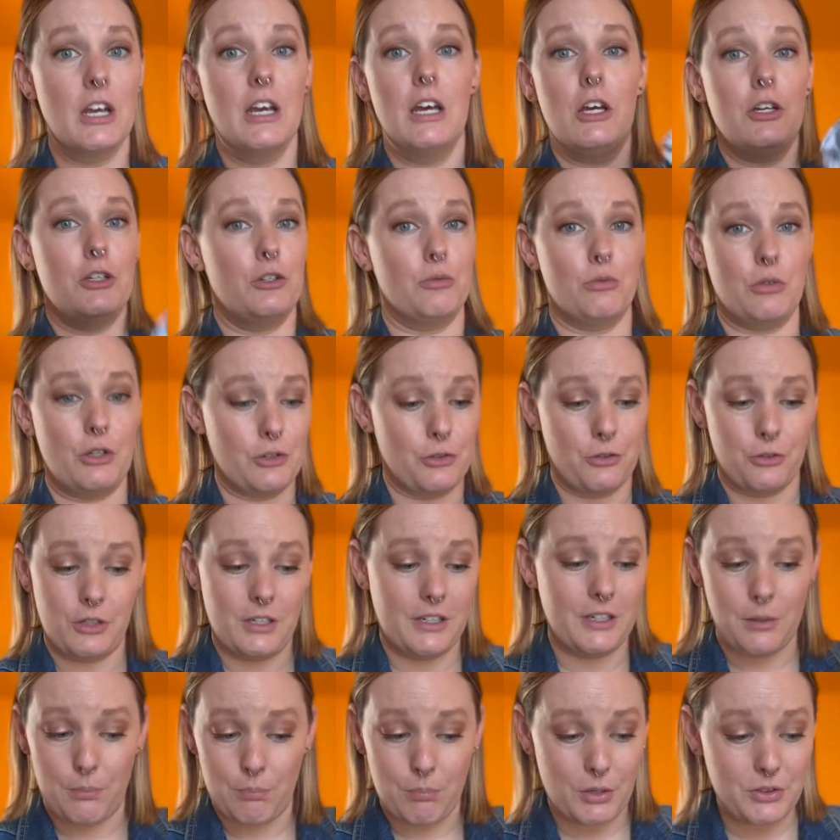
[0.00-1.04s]
You literally
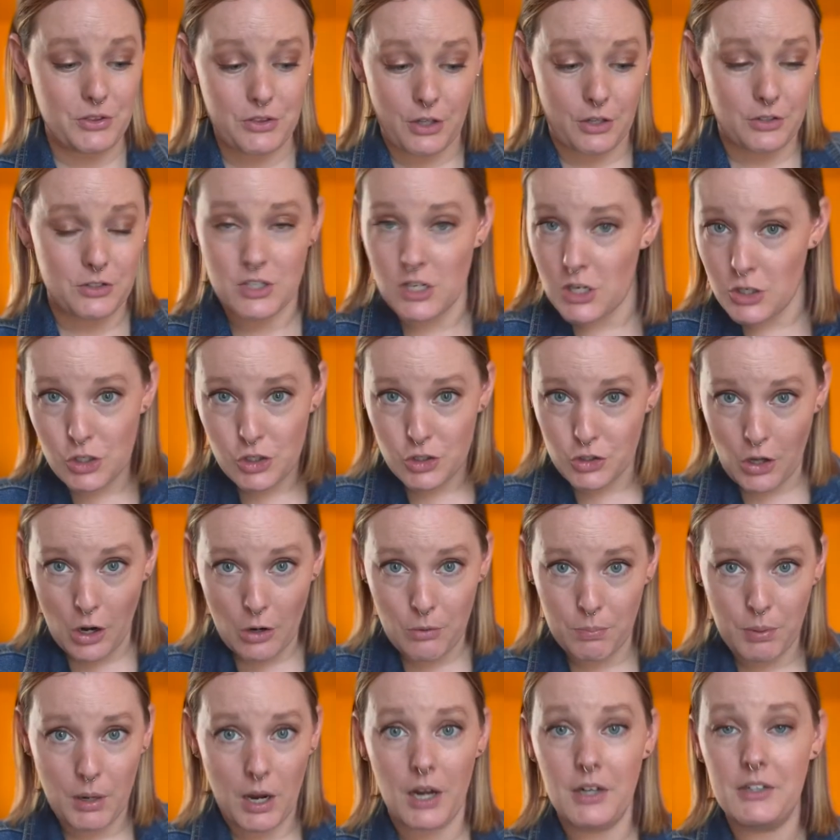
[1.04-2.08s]
can put the dish soap
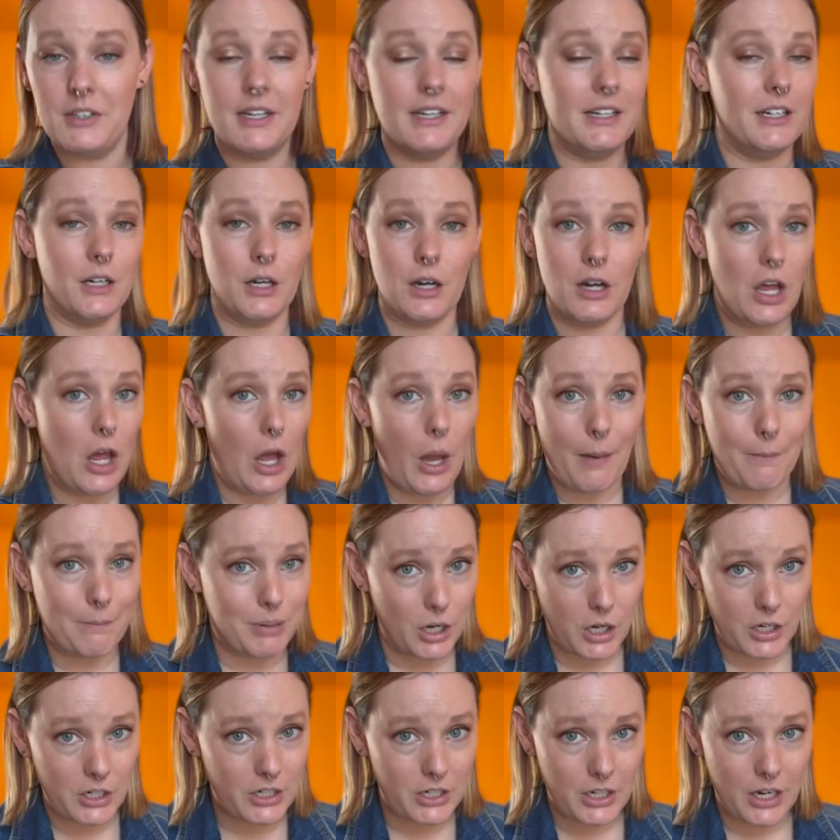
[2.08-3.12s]
on here,
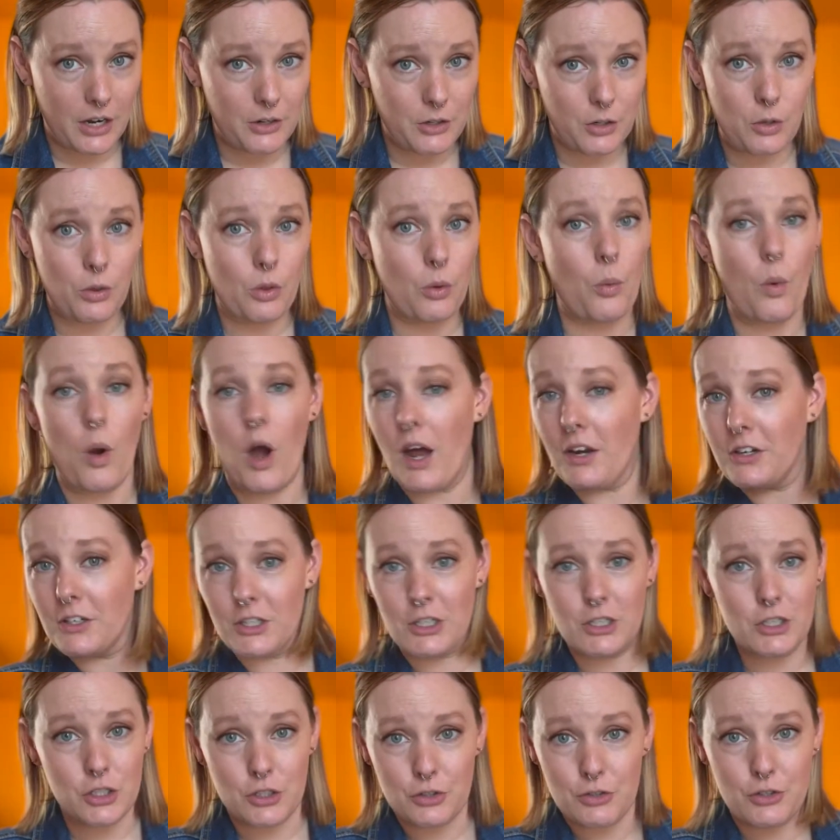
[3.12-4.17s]
put it under the water,
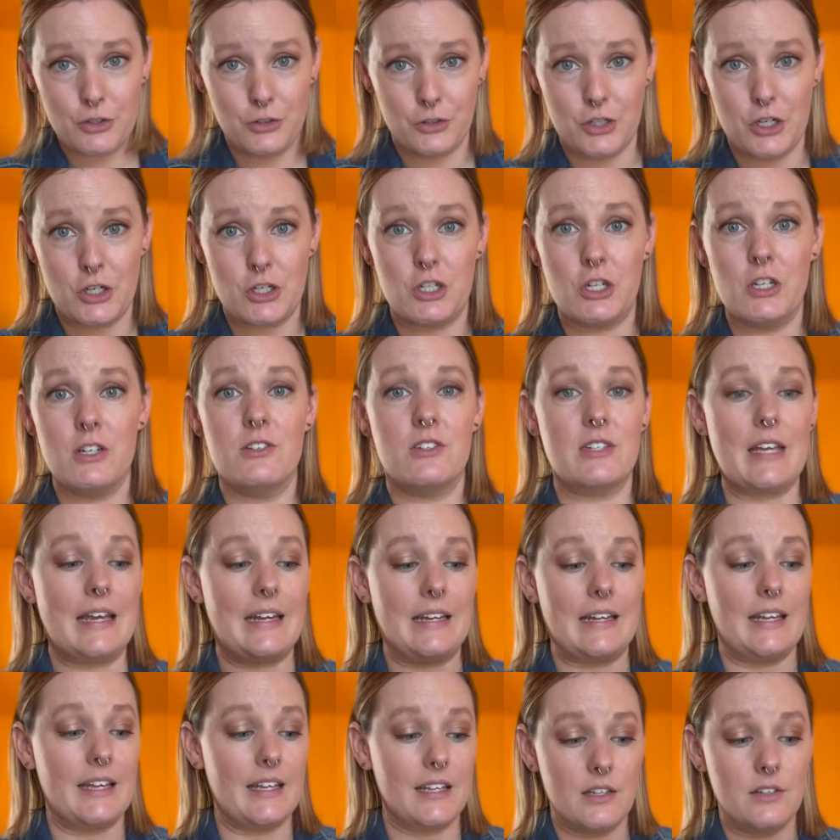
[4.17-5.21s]
do your dishes. It
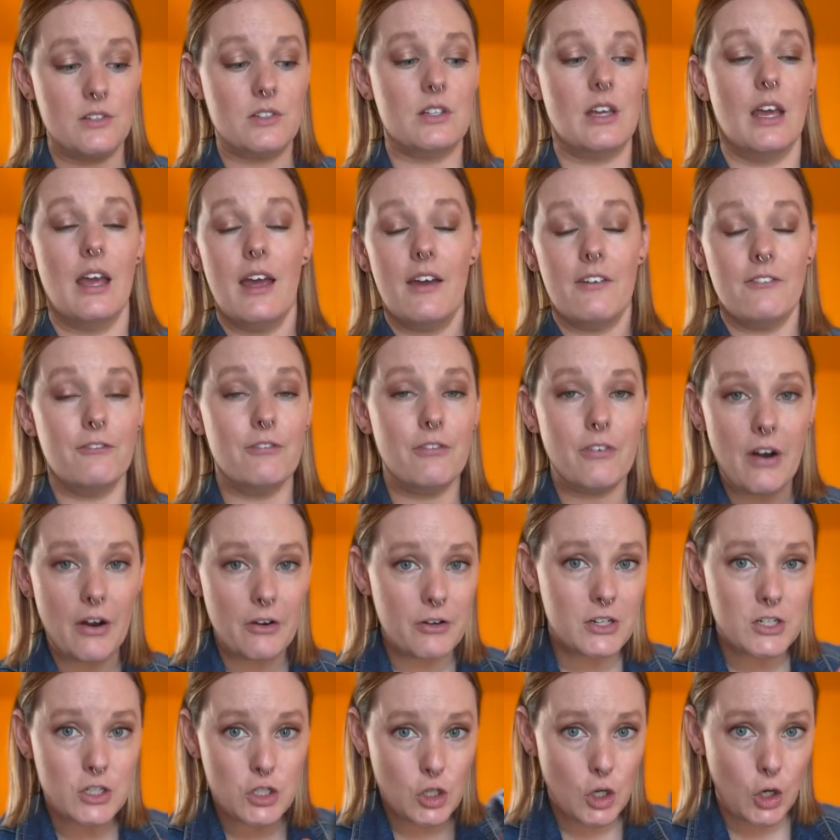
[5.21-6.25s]
is very
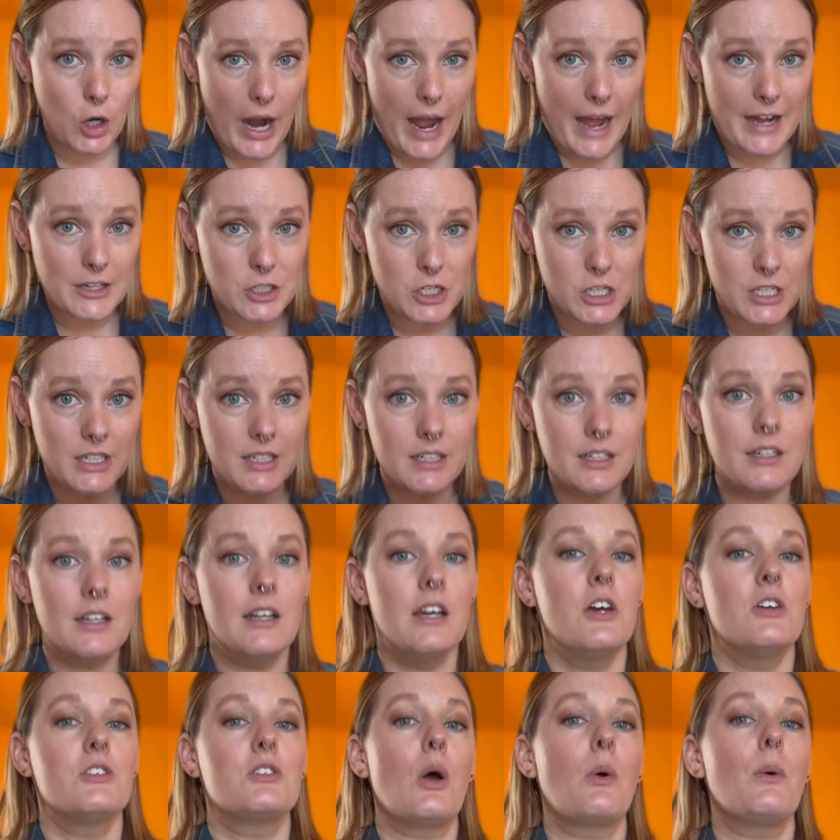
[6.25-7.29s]
scratchy,
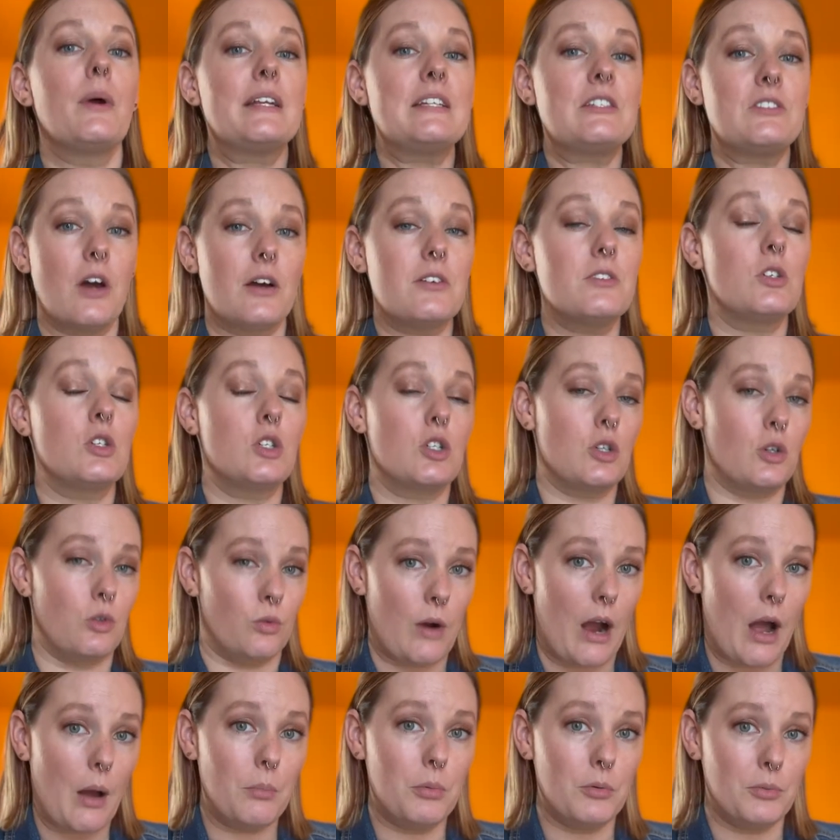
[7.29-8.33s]
so it does
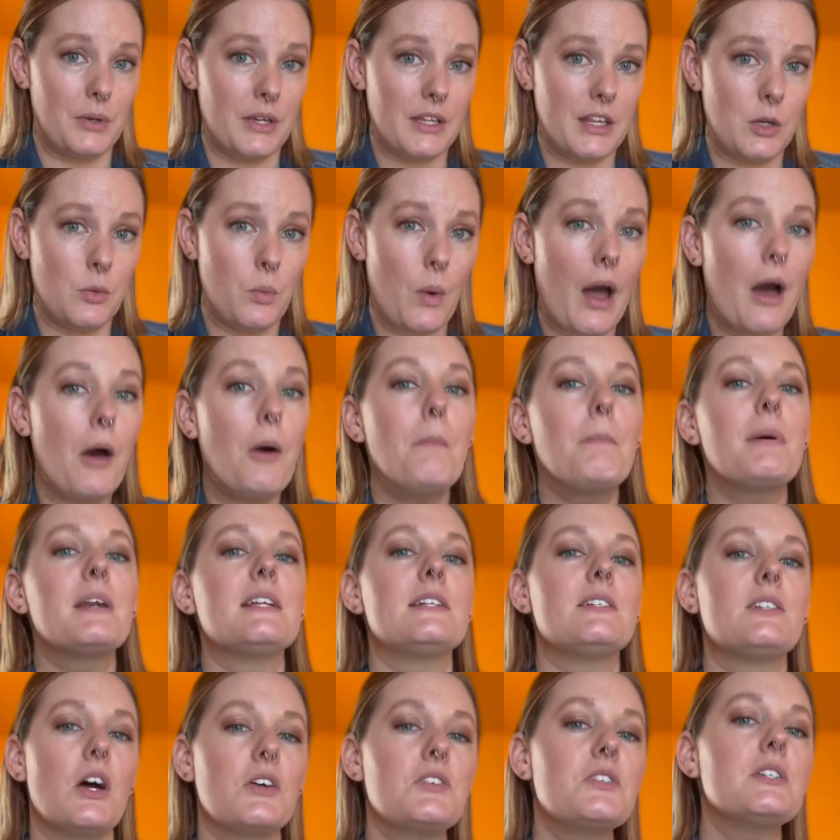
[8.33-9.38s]
scrub really well, but it
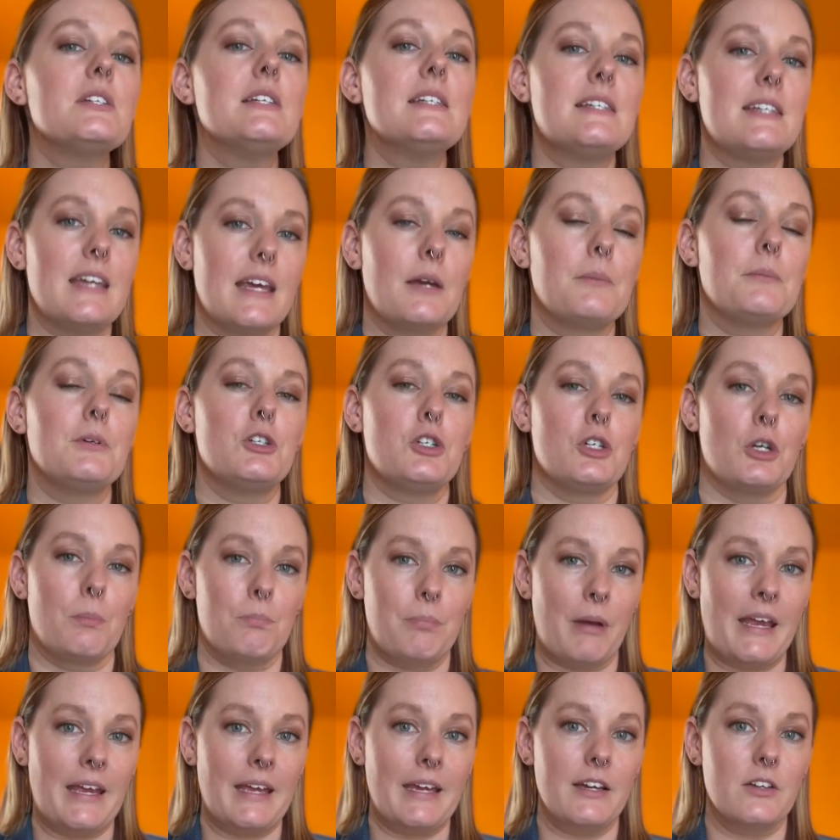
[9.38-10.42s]
doesn't damage your
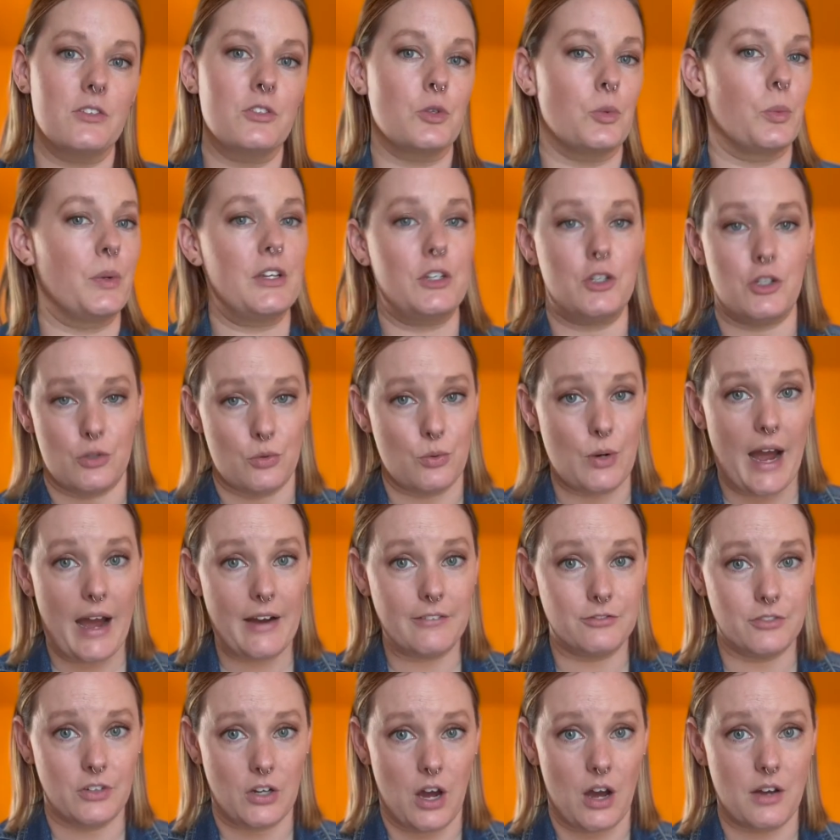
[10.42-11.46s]
pans. We do
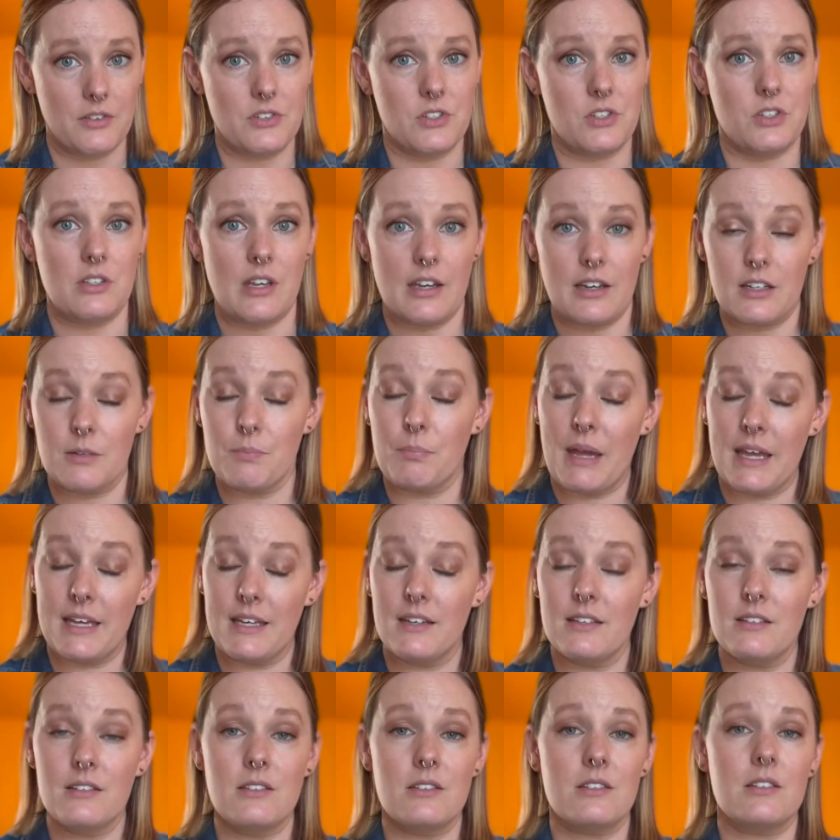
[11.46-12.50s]
have non-stick
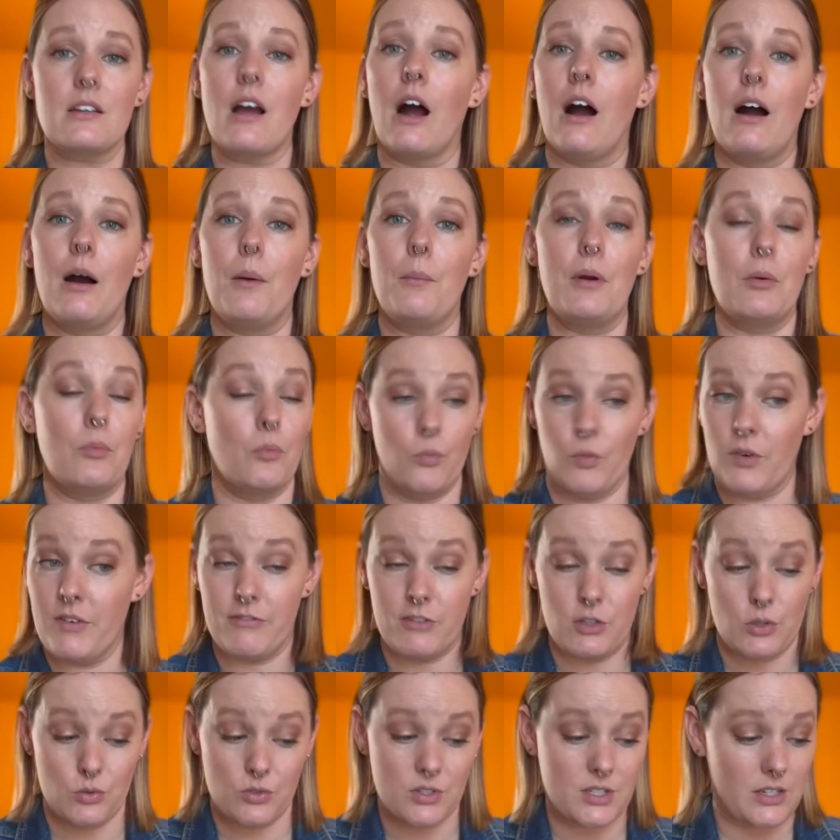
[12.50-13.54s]
pans, and we've
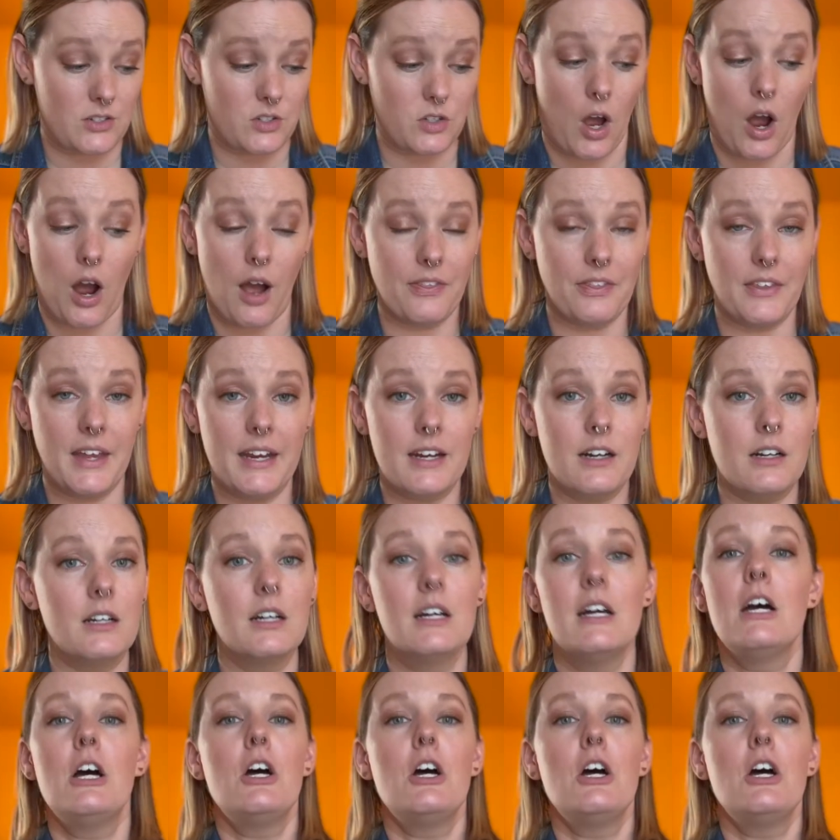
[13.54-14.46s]
used this on there.